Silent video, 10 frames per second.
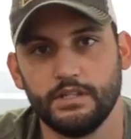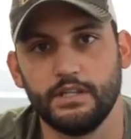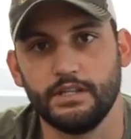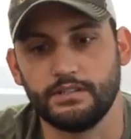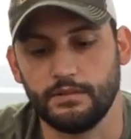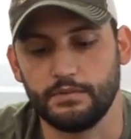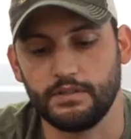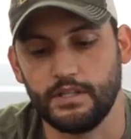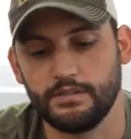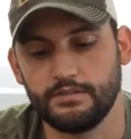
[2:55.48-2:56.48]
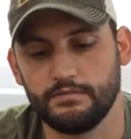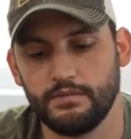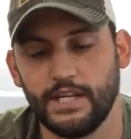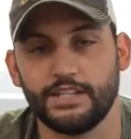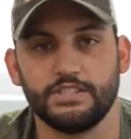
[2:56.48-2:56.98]
getting something that's
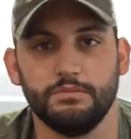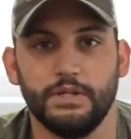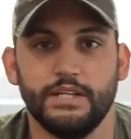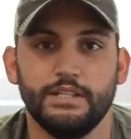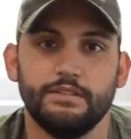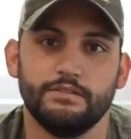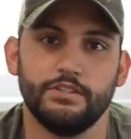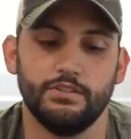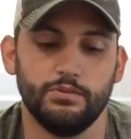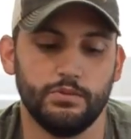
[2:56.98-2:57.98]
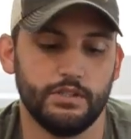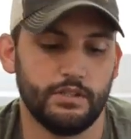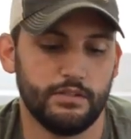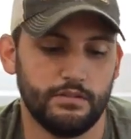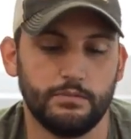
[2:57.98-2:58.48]
actually made to do
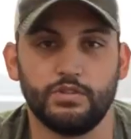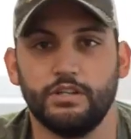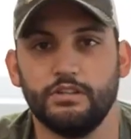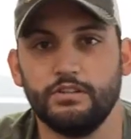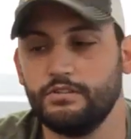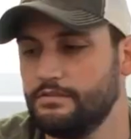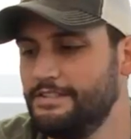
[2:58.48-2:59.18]
what I'm trying to do.